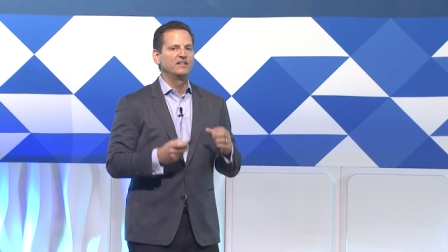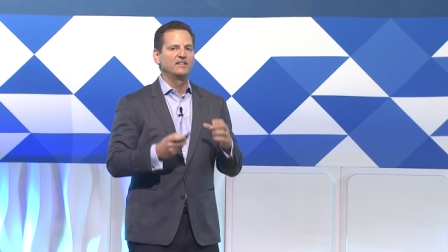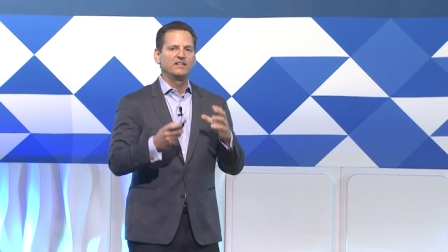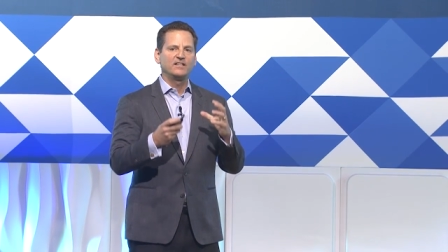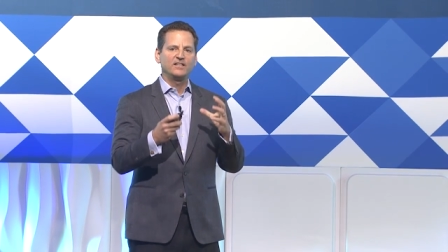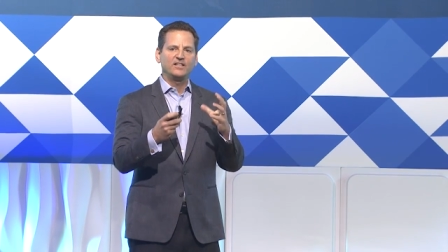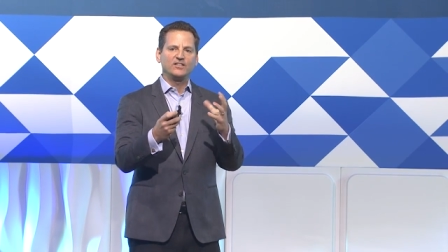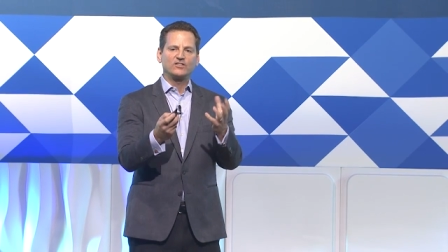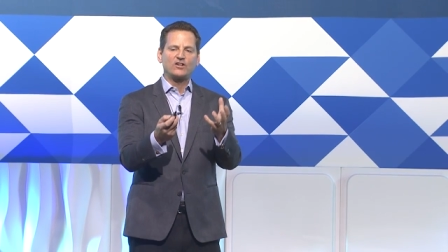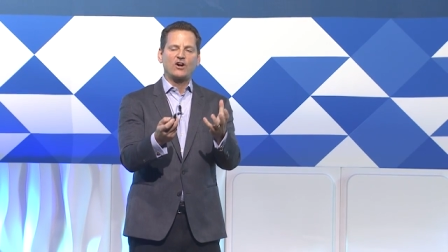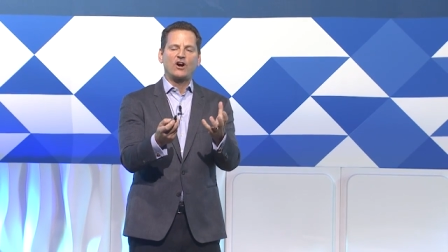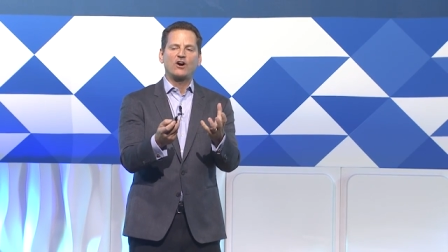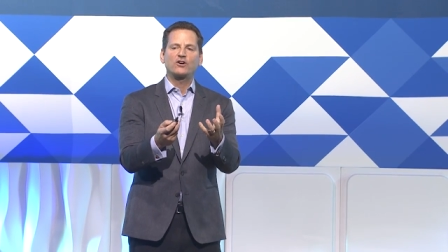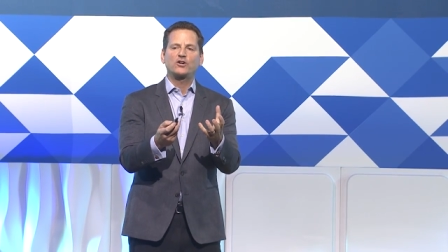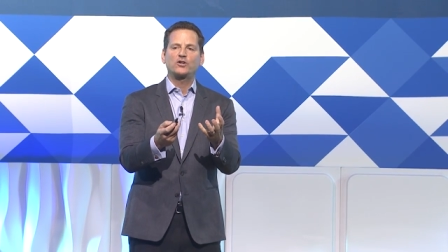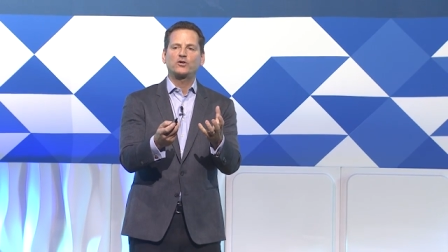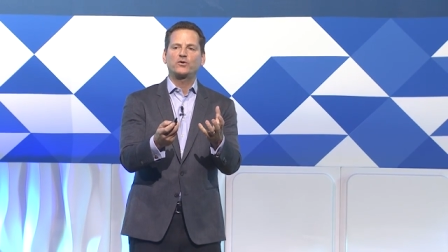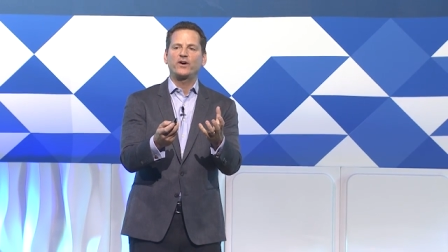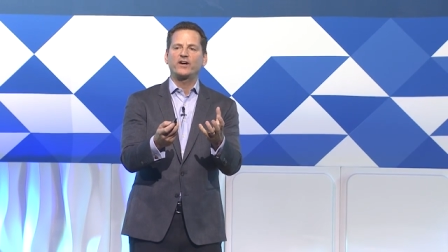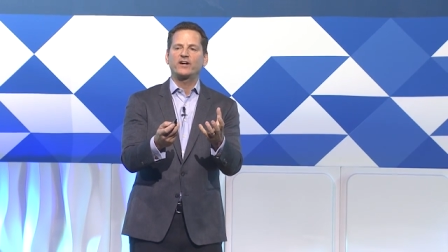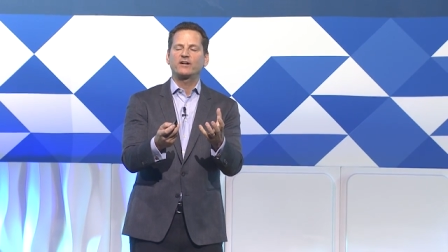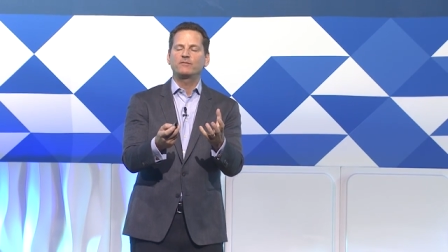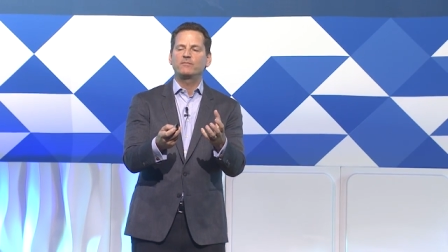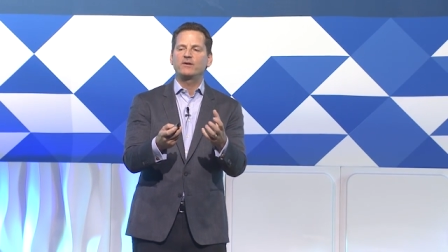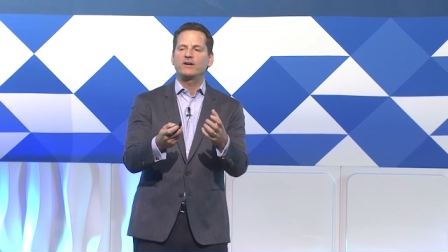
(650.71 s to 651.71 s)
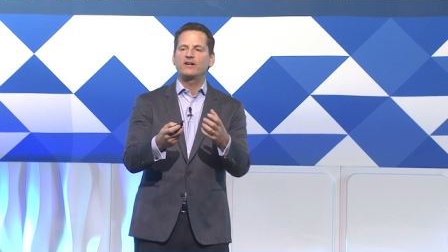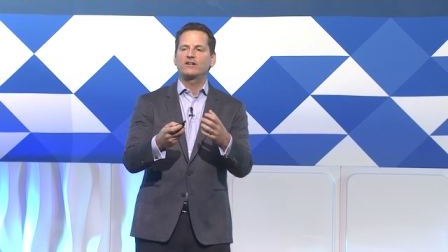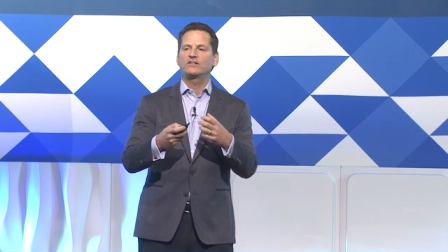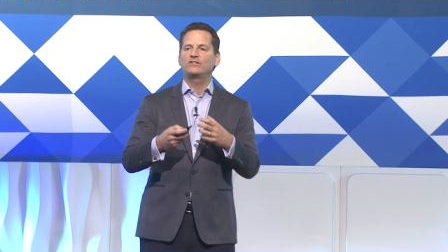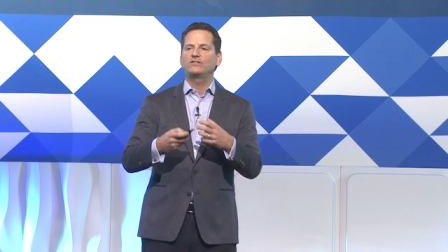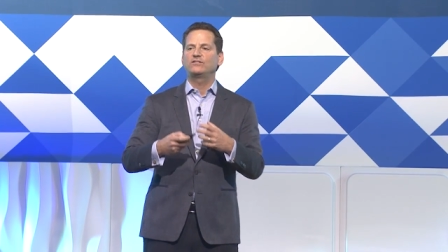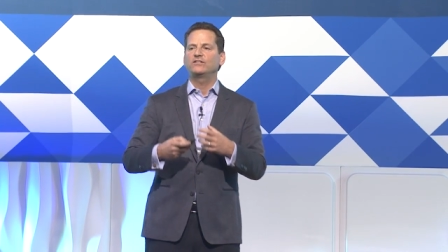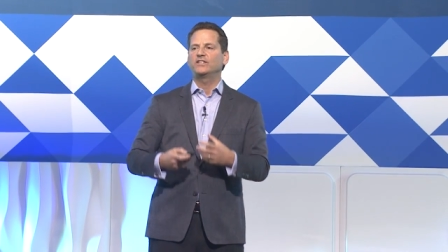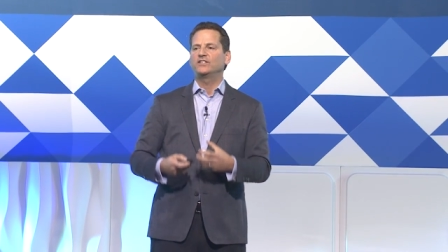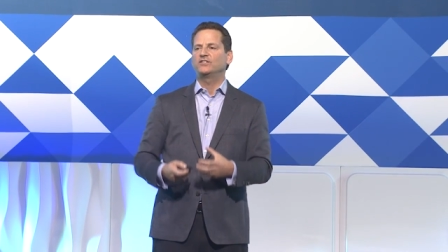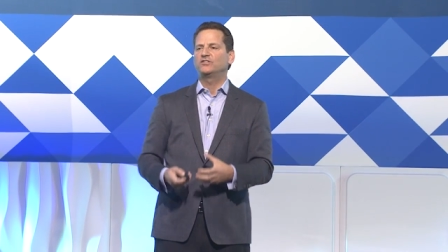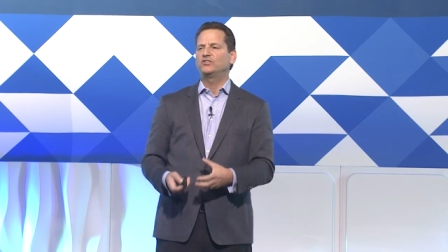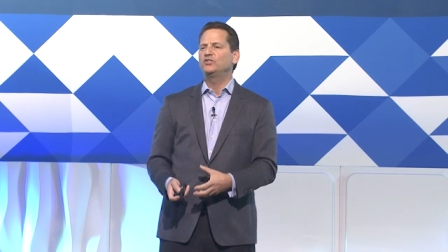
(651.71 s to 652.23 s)
It's our credit
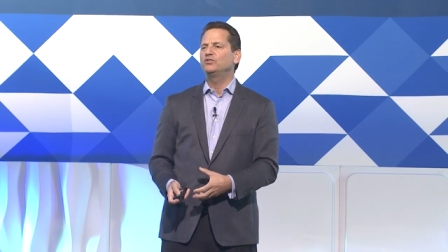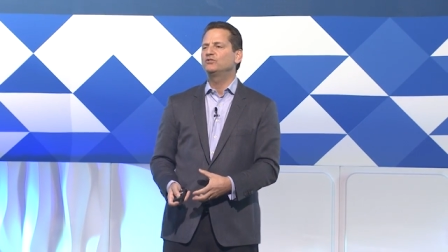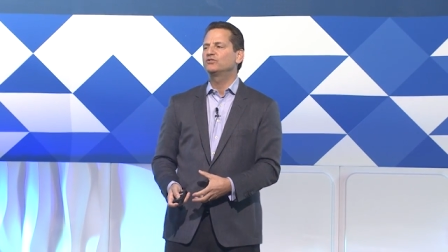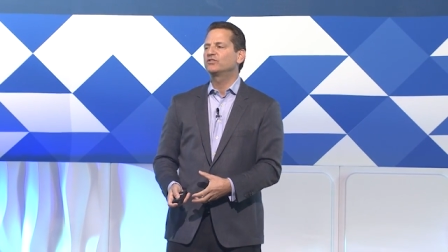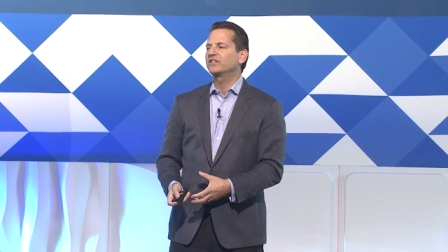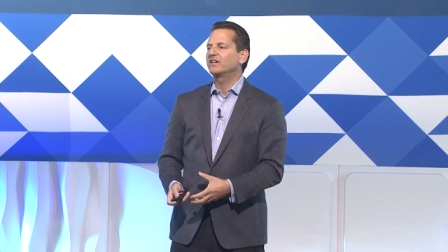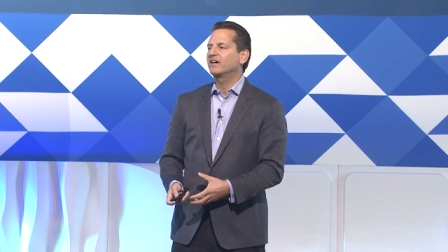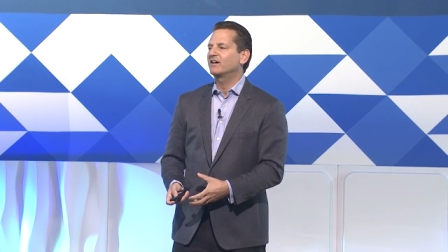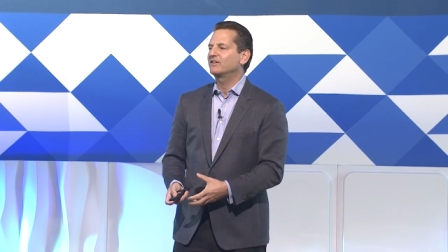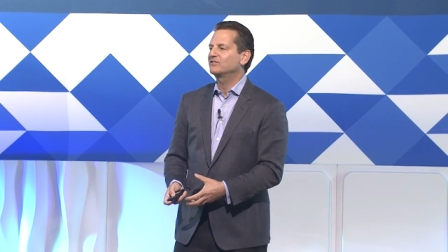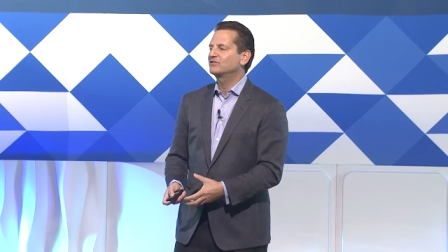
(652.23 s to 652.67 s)
model, it's usually our